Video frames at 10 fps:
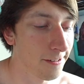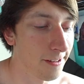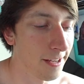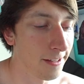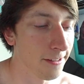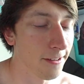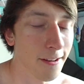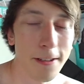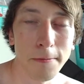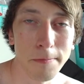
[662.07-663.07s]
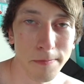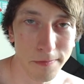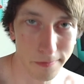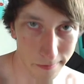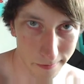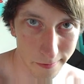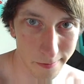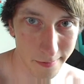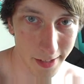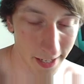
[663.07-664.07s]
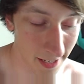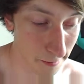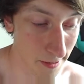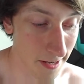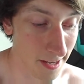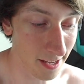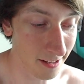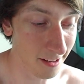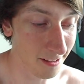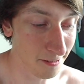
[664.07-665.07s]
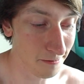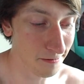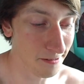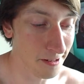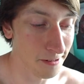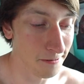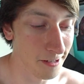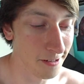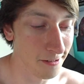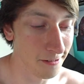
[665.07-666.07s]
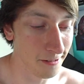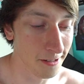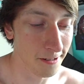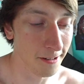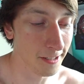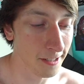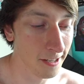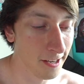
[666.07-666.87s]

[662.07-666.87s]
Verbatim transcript: and I'm happy, and I you know it's not kind of like.